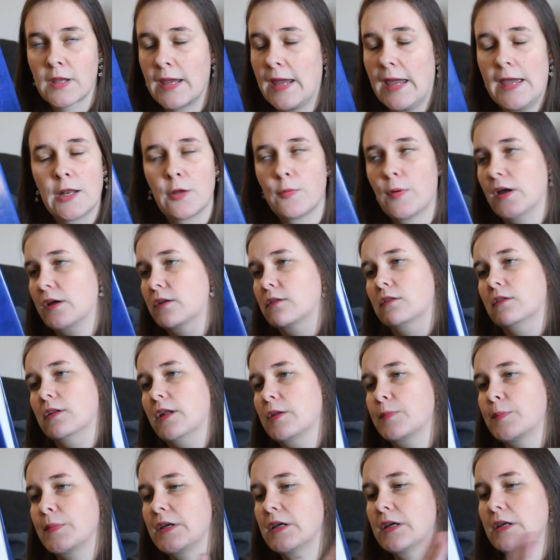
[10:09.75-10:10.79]
Anyway,
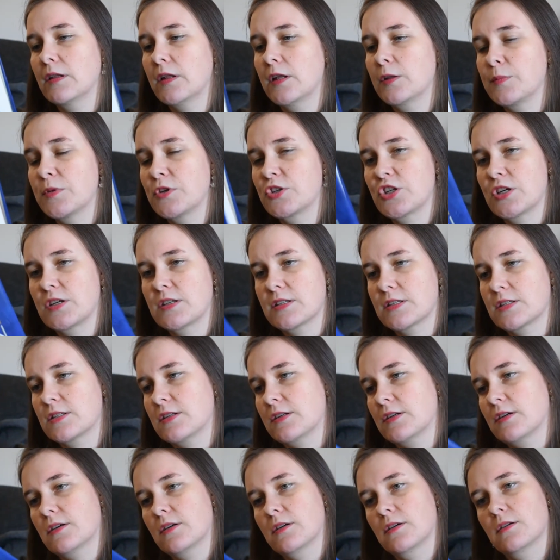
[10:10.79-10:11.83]
let me just...
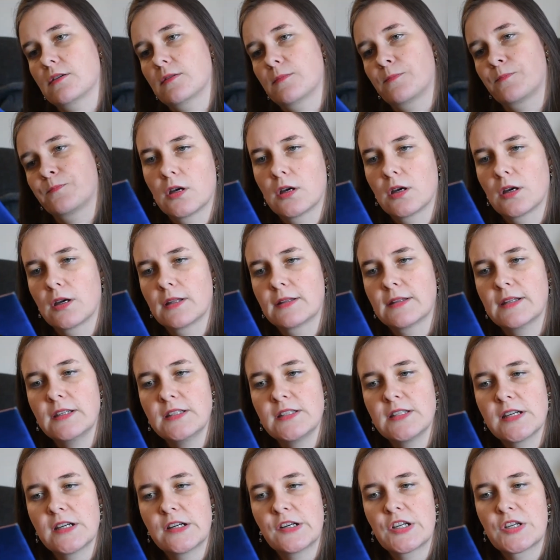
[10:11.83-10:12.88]
the
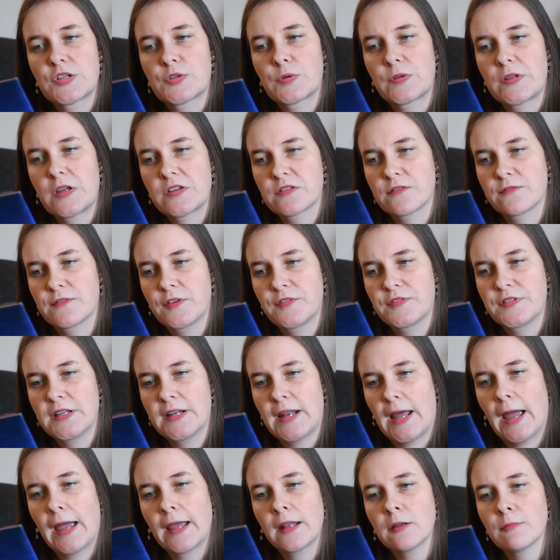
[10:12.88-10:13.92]
year is
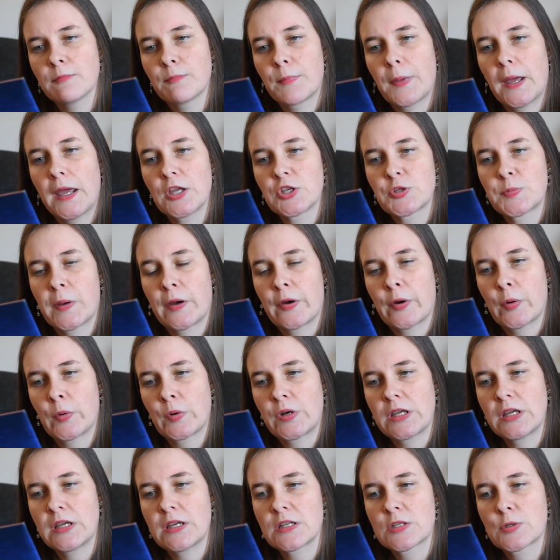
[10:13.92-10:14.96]
2059. Paige
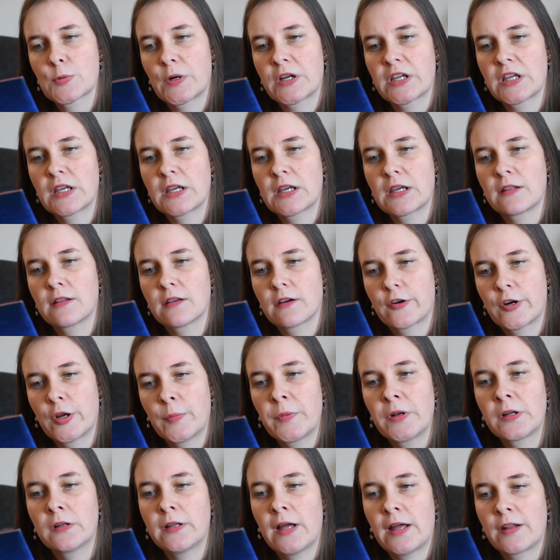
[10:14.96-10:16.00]
Mahoney is working in the
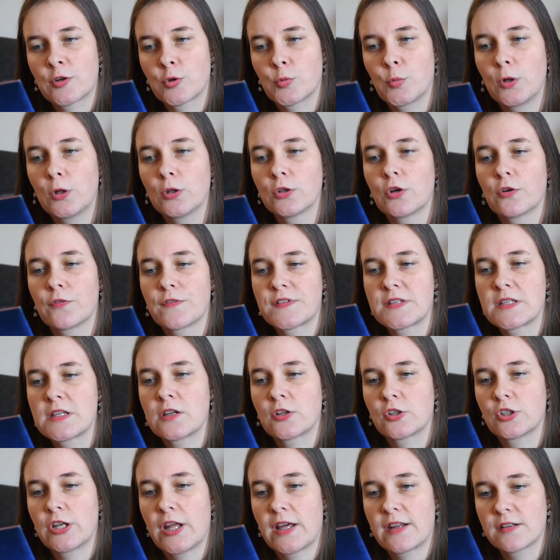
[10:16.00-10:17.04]
criminal underworld of Sea
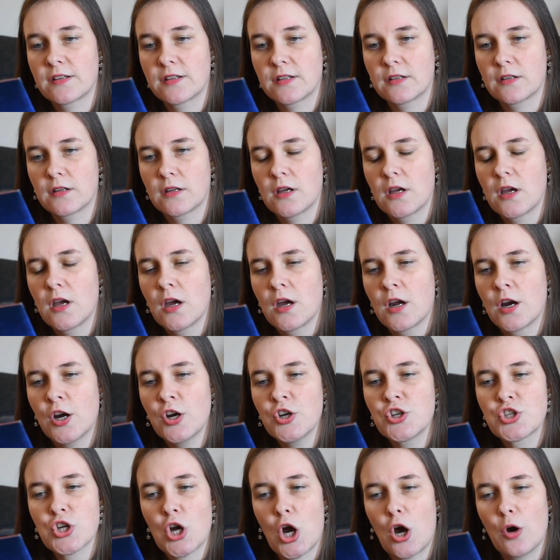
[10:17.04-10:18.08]
and London.
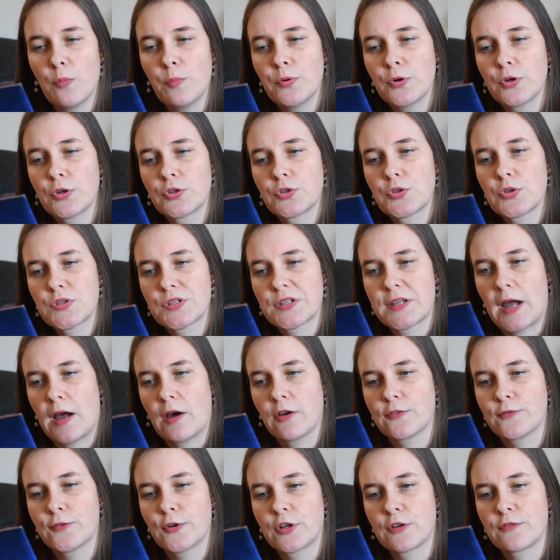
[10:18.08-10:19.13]
Her job, to
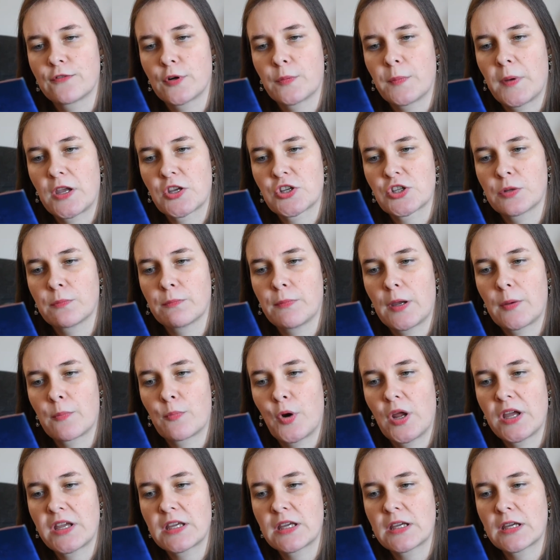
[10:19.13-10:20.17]
scout for information by
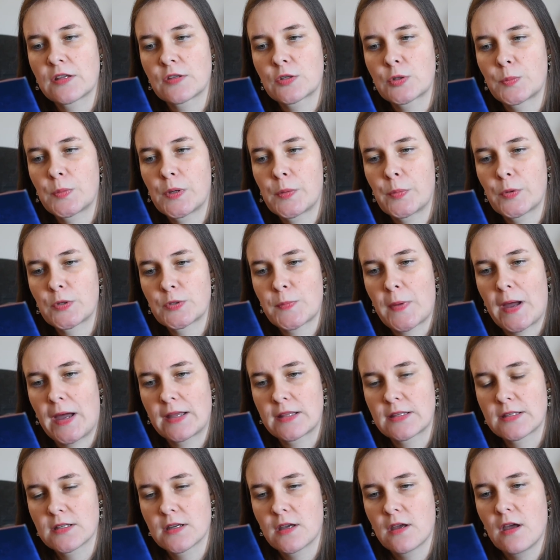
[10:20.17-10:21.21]
breaking into people's
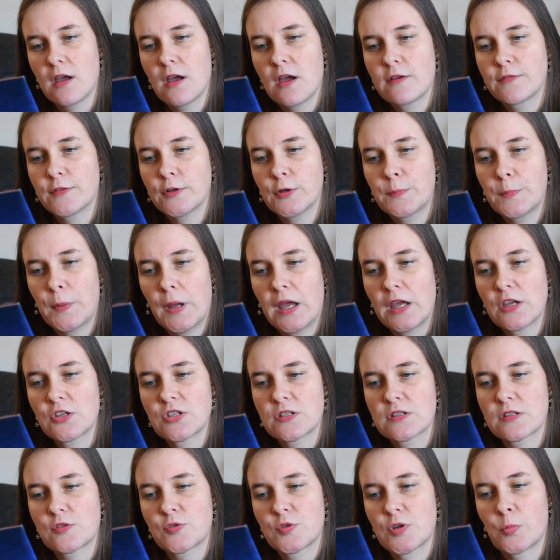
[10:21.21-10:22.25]
minds. For Paige
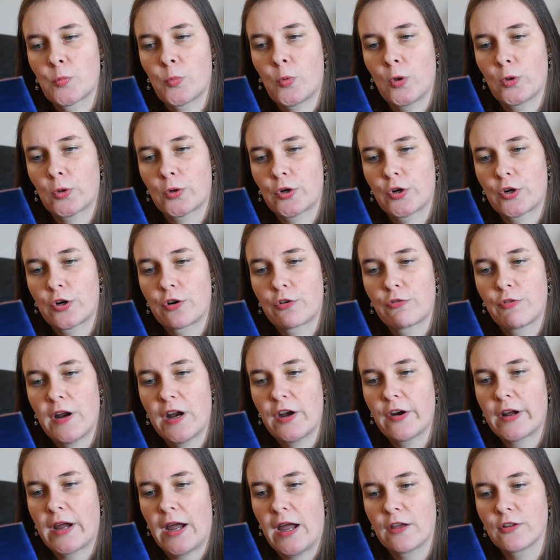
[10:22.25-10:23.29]
is a dreamwalker, a
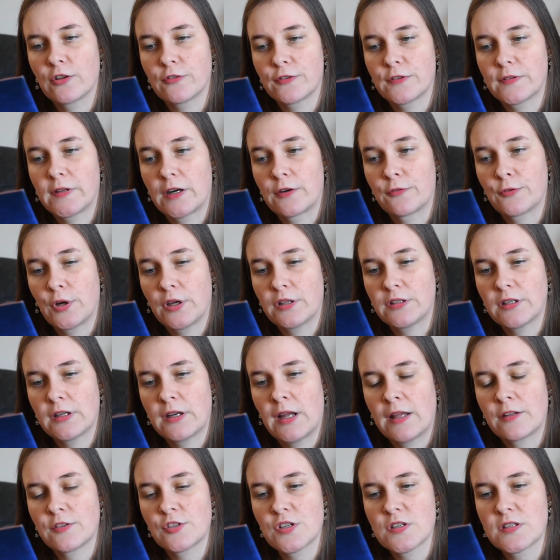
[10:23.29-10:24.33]
rare kind of clairvoyant, and
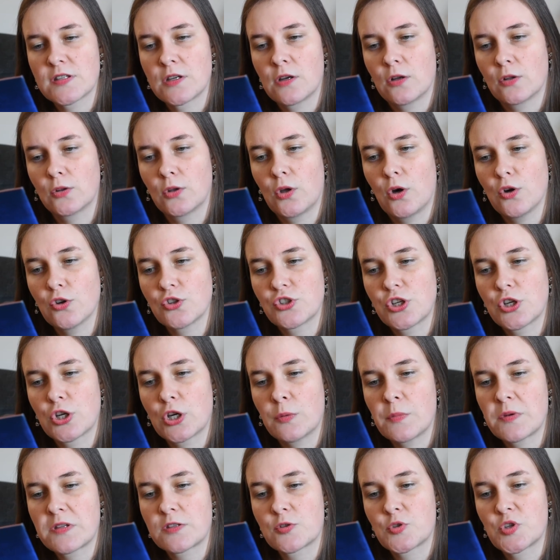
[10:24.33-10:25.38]
under Seon law, she
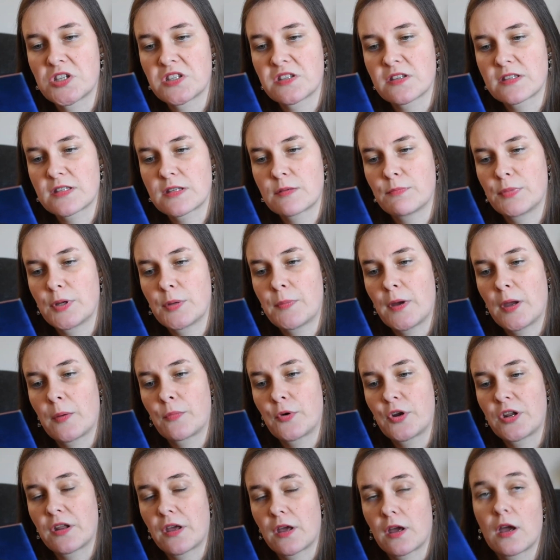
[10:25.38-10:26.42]
commits treason simply by
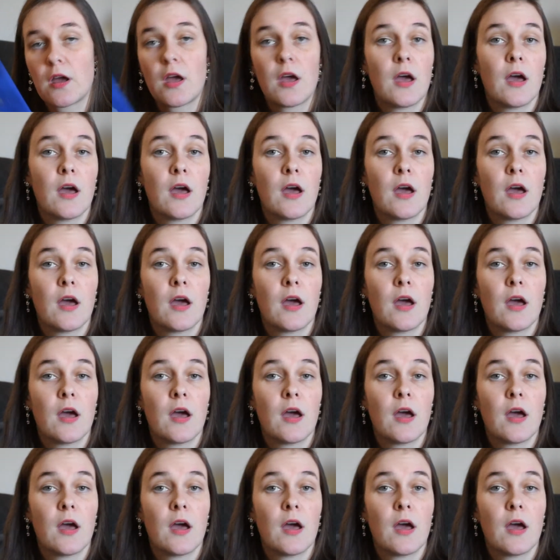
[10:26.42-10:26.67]
breathing.